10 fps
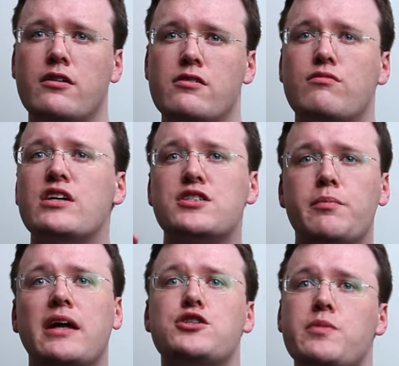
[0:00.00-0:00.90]
Risk
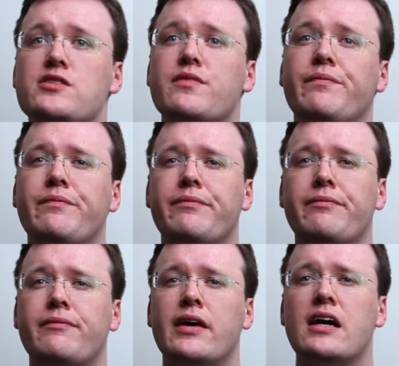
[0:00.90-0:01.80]
management.
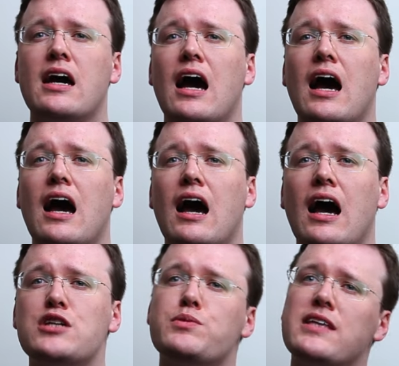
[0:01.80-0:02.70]

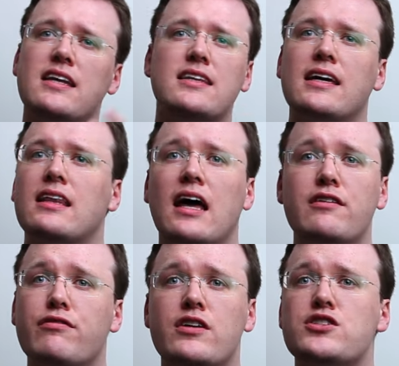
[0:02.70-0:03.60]
As with anything in
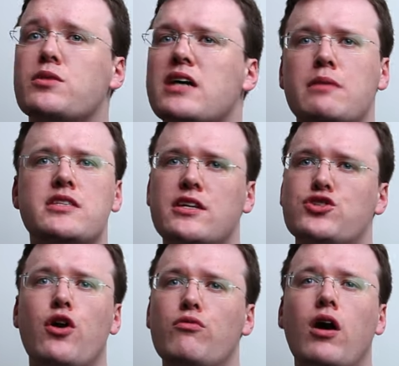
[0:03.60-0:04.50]
life, sometimes things
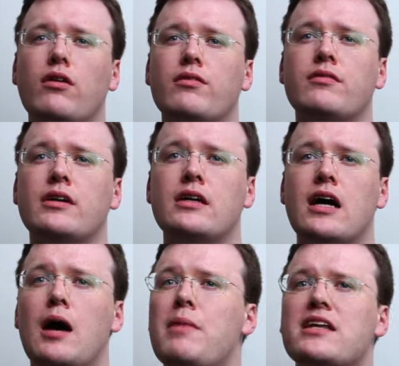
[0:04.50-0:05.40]
go wrong,
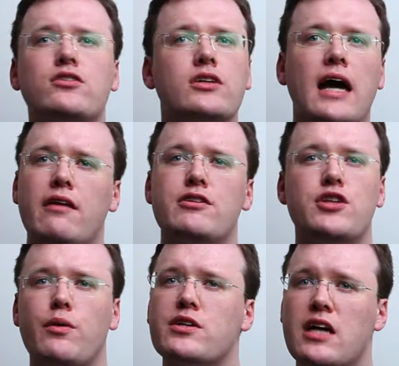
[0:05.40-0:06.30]
and medical care is
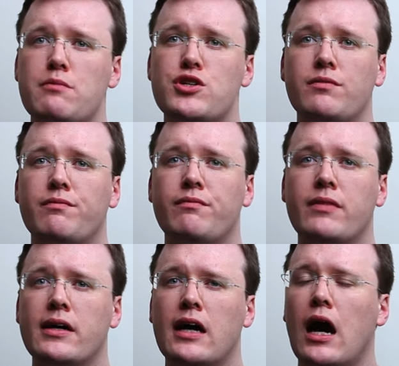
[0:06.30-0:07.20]
no exception.
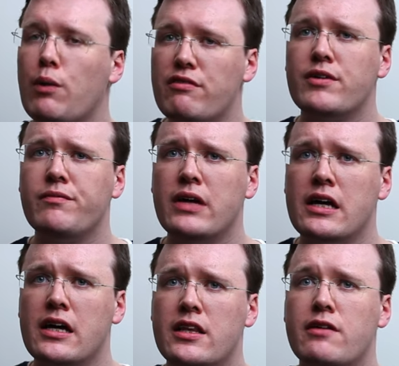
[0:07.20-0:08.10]
However,
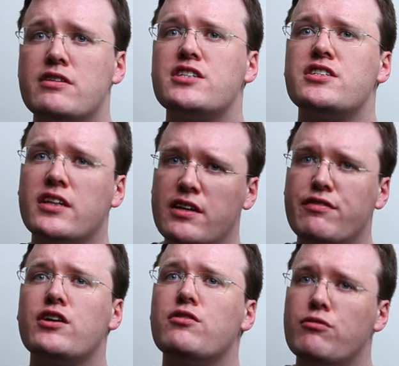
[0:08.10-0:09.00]
there is a
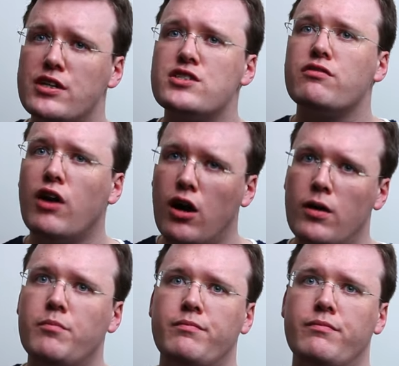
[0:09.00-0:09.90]
significant risk of harm.